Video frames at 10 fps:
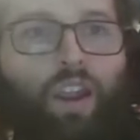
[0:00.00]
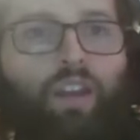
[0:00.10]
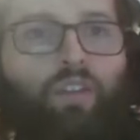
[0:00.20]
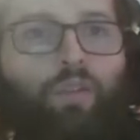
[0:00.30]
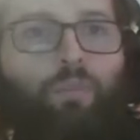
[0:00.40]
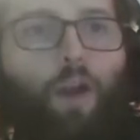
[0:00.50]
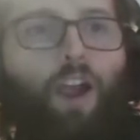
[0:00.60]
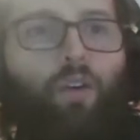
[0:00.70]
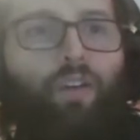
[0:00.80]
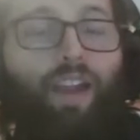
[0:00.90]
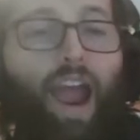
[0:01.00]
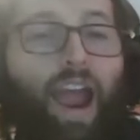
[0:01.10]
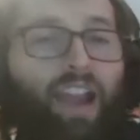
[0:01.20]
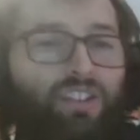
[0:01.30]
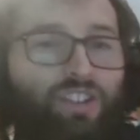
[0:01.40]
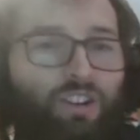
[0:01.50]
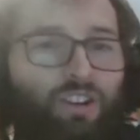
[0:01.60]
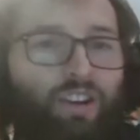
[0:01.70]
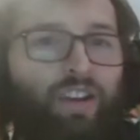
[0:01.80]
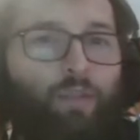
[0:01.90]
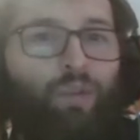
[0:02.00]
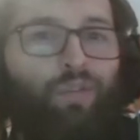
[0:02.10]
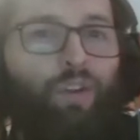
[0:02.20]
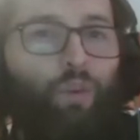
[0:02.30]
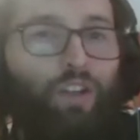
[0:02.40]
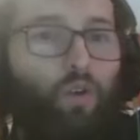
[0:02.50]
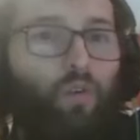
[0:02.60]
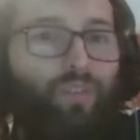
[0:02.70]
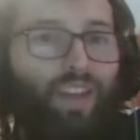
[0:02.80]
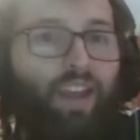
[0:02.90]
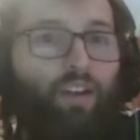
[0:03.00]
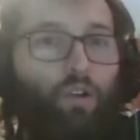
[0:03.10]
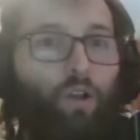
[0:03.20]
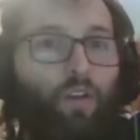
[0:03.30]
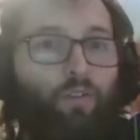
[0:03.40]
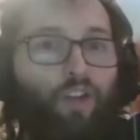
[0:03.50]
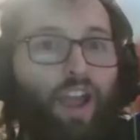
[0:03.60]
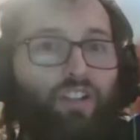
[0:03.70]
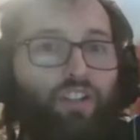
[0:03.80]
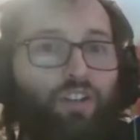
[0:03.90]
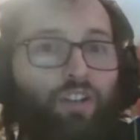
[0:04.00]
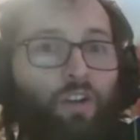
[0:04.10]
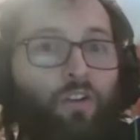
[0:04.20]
even prior, the action in that movie, we don't get a lot of action,